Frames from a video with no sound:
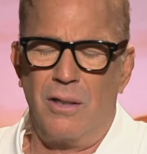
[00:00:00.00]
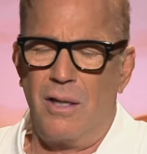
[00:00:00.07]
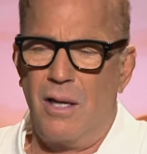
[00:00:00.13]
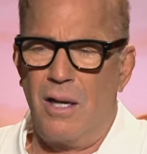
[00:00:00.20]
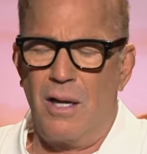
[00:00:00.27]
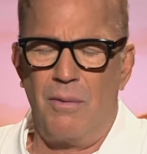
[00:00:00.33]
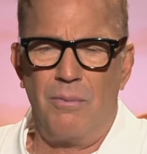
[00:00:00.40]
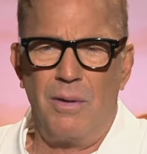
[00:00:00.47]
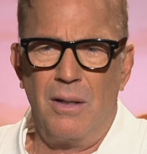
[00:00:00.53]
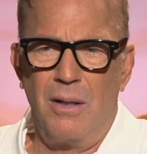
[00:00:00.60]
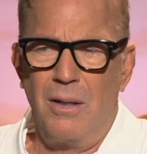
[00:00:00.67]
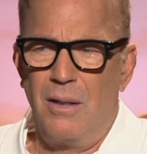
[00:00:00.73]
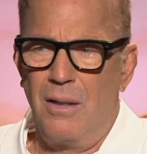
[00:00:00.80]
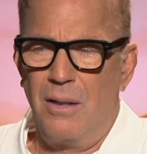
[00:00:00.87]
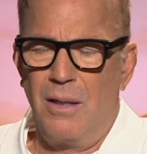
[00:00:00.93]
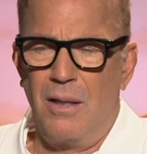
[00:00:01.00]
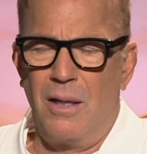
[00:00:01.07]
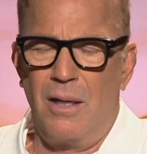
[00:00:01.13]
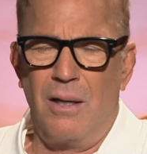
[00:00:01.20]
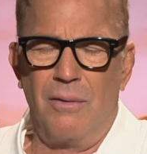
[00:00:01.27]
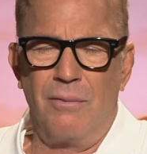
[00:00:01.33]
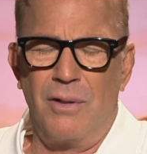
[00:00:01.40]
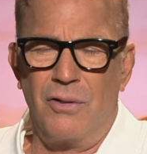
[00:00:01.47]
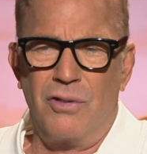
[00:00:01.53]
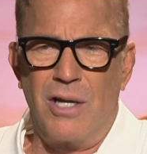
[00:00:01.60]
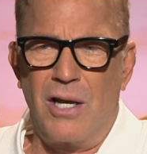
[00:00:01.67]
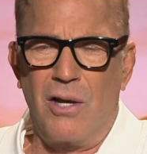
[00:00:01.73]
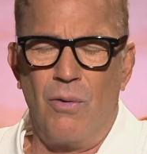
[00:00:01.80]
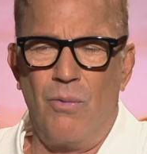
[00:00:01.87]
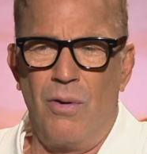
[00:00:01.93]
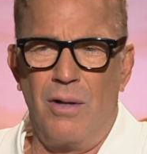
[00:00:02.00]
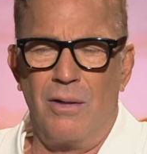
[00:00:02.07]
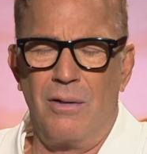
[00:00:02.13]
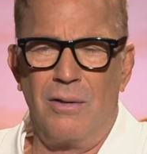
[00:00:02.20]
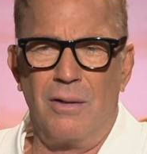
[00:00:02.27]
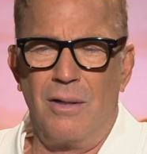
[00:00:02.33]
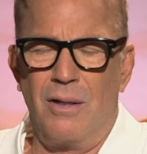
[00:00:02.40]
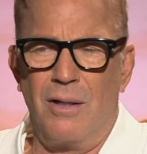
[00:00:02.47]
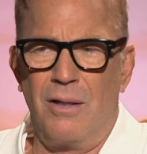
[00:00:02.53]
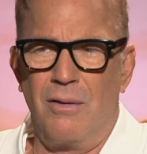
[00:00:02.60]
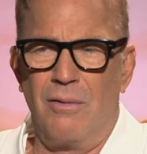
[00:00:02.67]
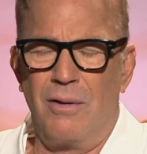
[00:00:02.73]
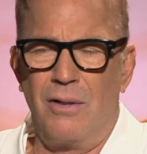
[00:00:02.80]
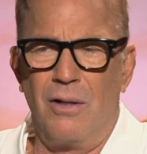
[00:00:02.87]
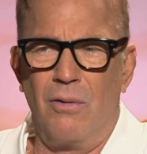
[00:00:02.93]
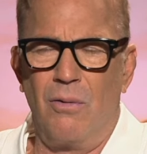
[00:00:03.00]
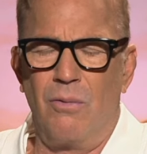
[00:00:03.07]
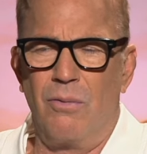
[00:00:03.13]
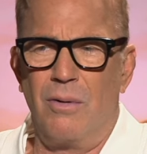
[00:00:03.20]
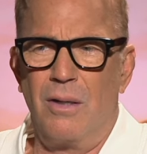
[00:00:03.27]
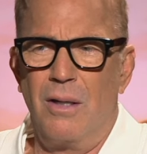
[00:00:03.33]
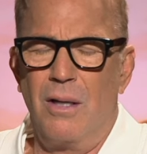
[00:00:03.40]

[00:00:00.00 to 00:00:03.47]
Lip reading: And the second one,